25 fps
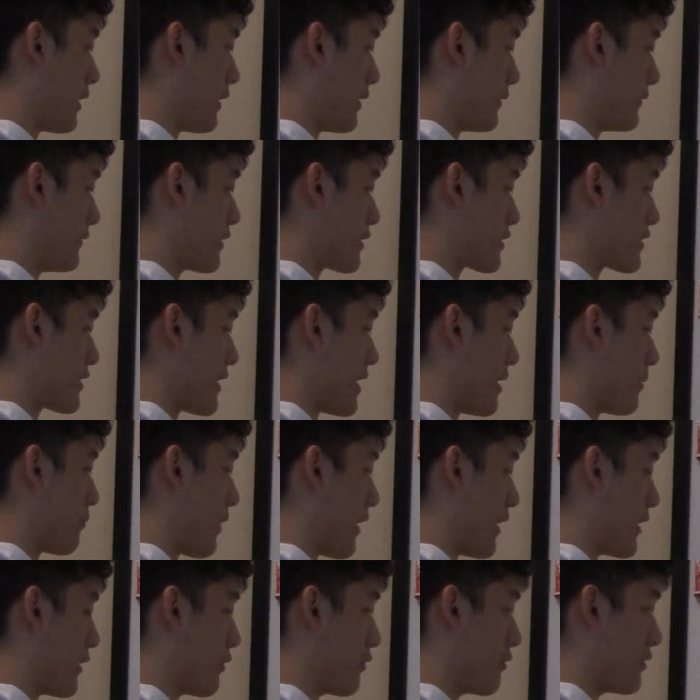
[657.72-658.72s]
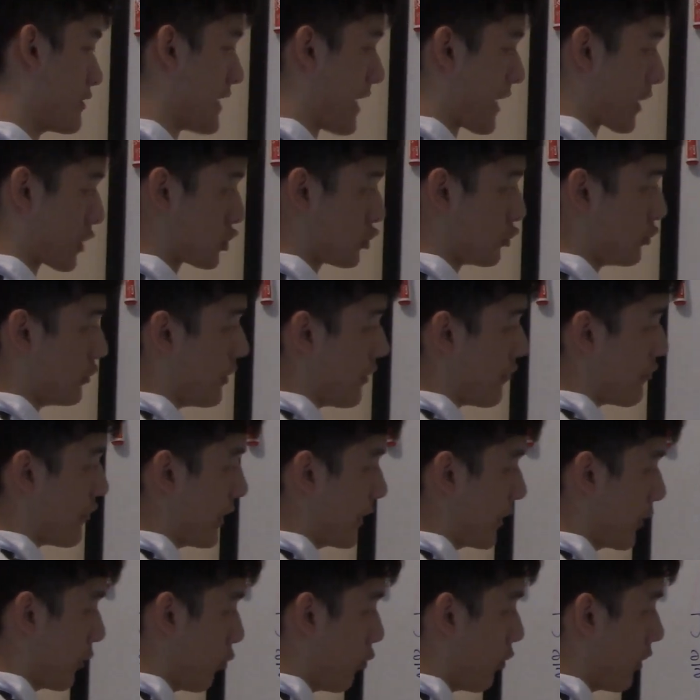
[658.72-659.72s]
This m right here is actually the
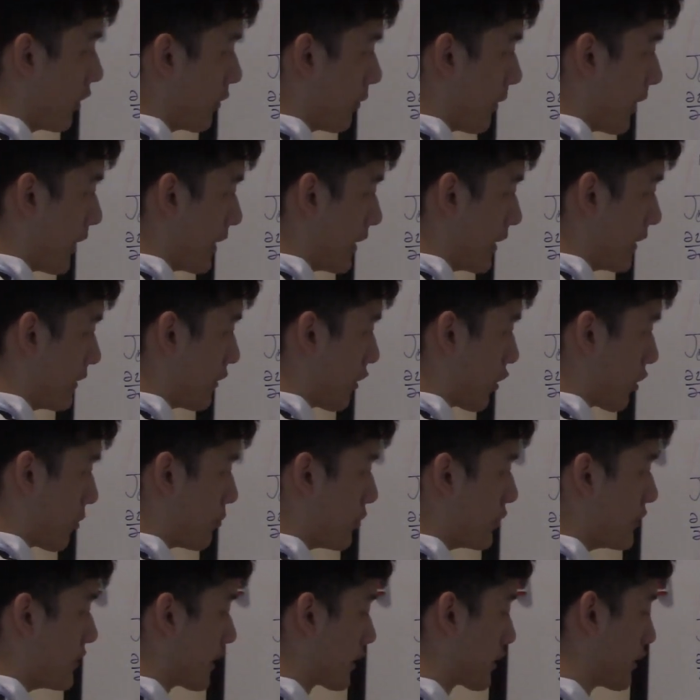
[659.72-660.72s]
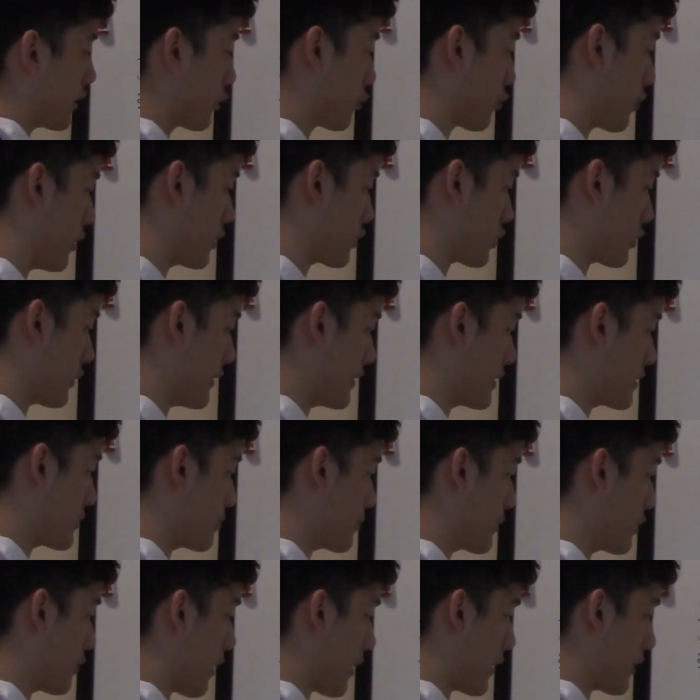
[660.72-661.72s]
theta 1, right, in our predicted equation. This
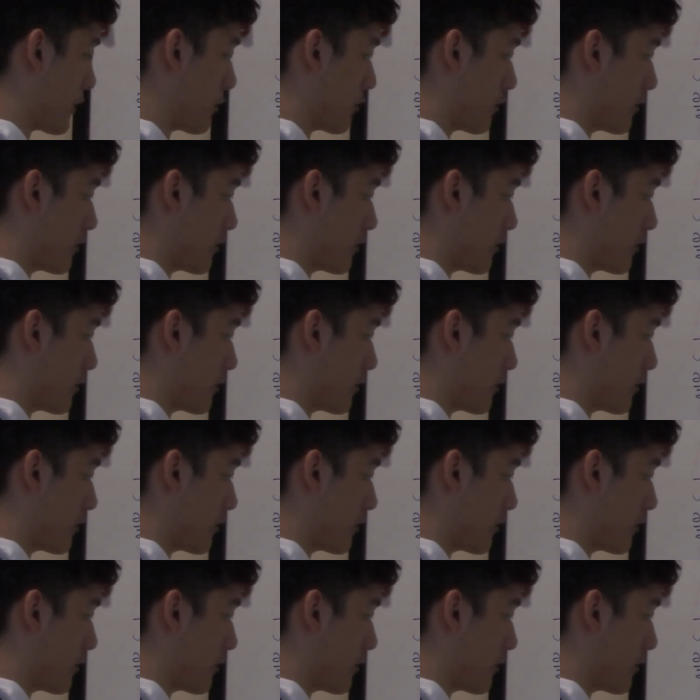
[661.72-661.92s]
b right here